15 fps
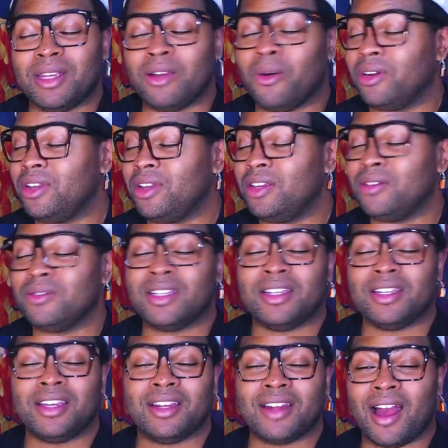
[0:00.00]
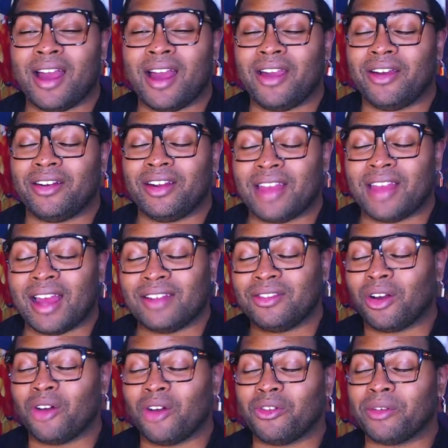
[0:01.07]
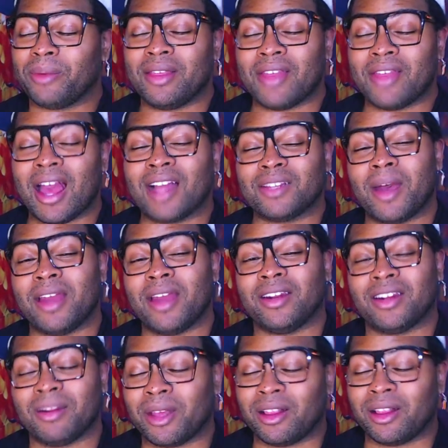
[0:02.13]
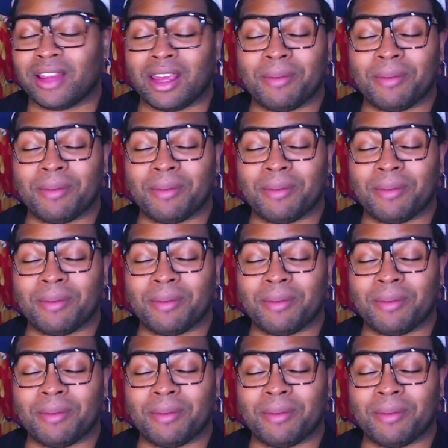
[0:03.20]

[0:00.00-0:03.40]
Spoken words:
or he used a yin iron and that took over me, and that's why I ended up killing him.